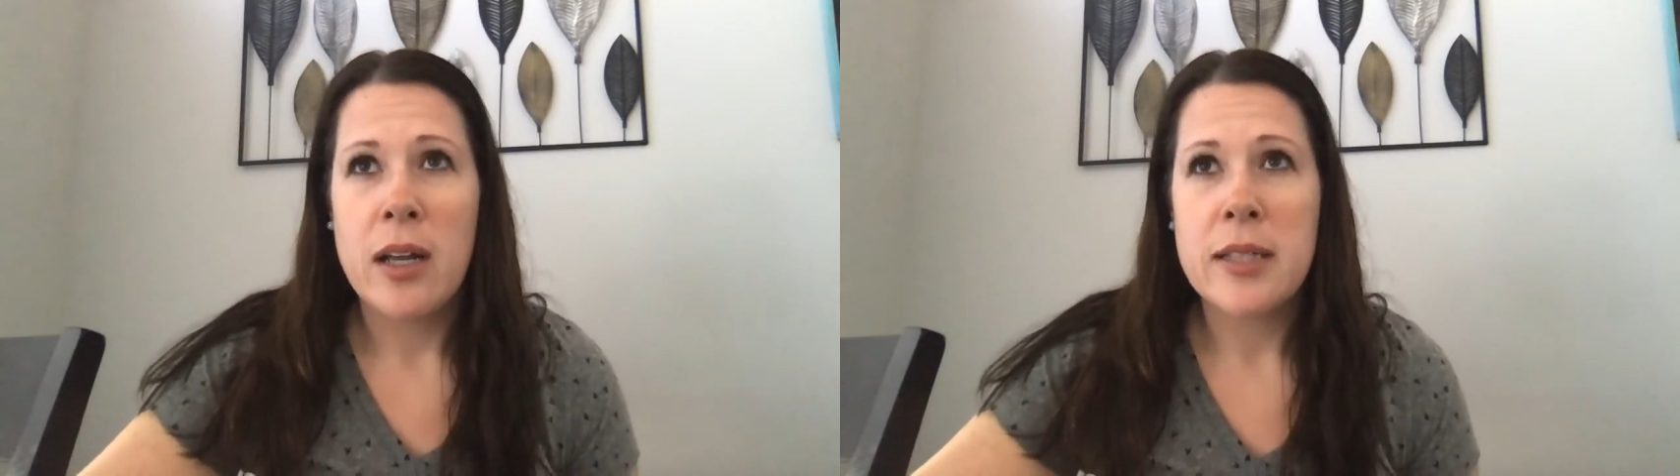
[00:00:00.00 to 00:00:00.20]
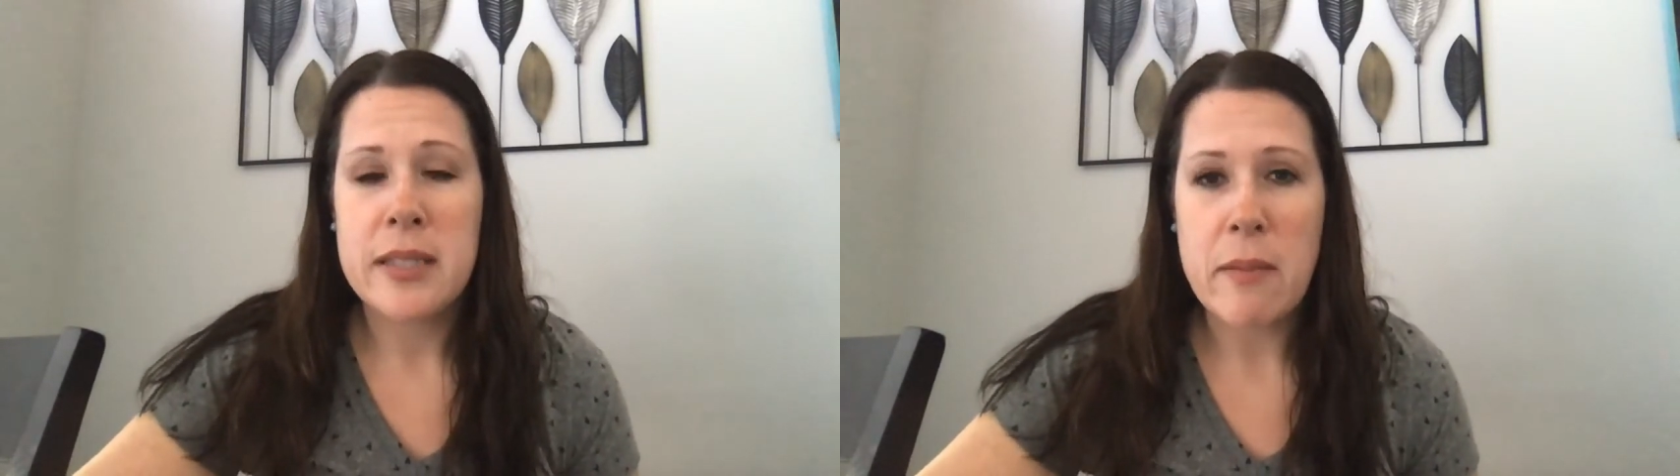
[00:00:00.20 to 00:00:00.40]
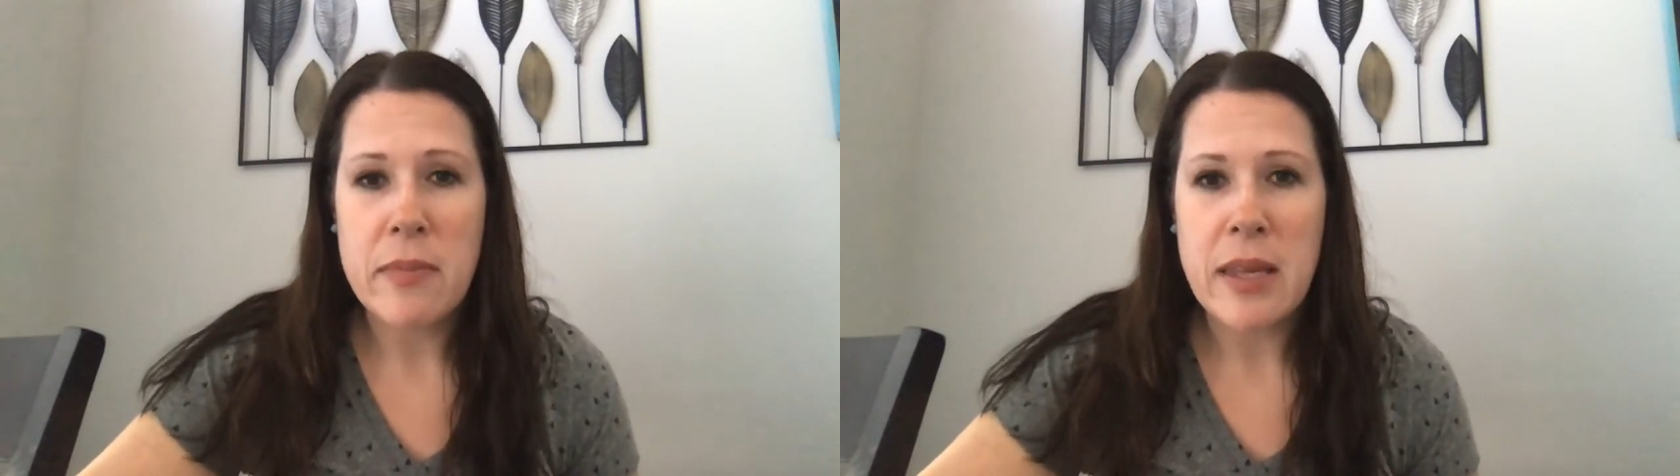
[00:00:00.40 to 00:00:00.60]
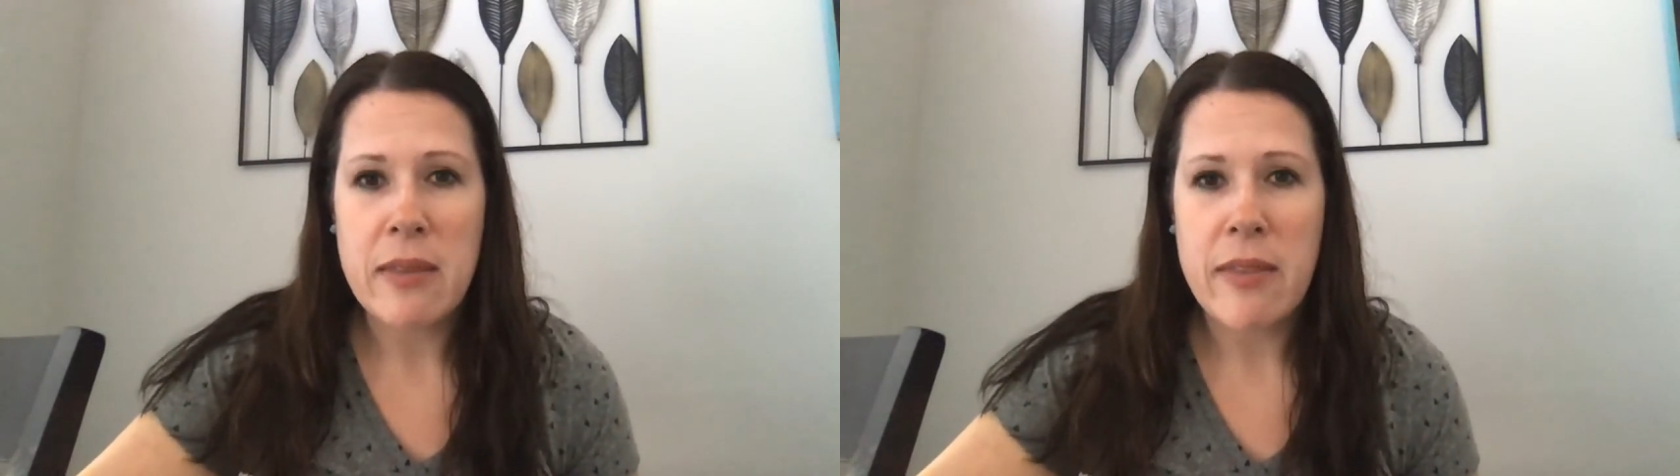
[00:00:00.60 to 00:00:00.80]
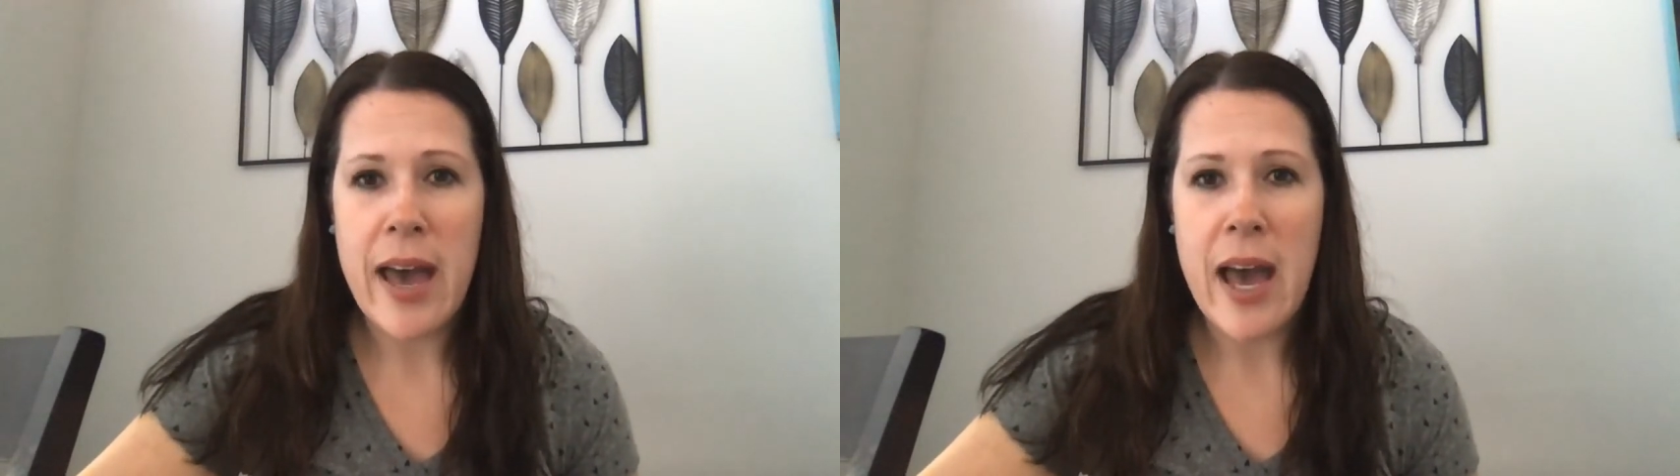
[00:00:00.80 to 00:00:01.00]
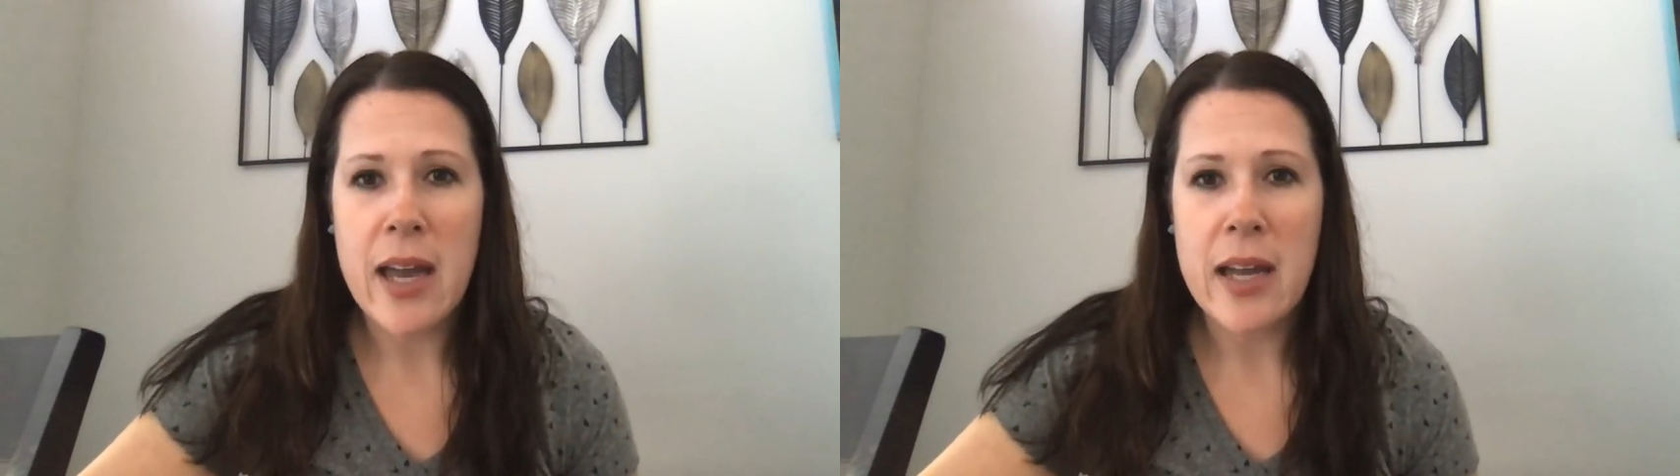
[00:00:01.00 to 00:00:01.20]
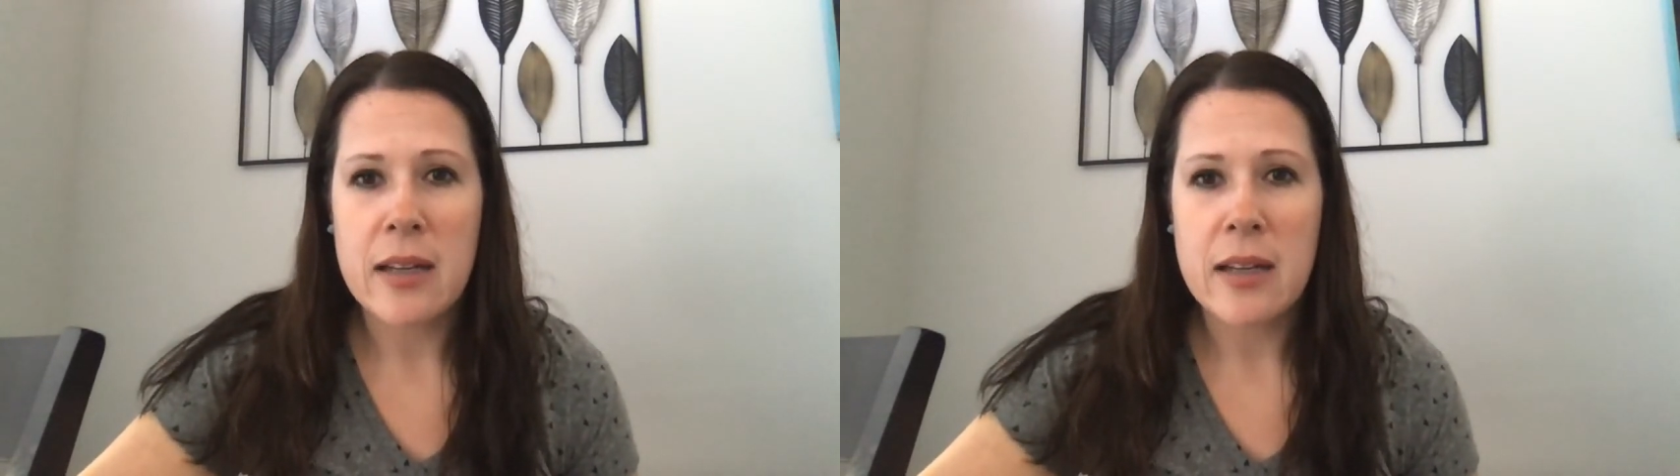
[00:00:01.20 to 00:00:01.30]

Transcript: something that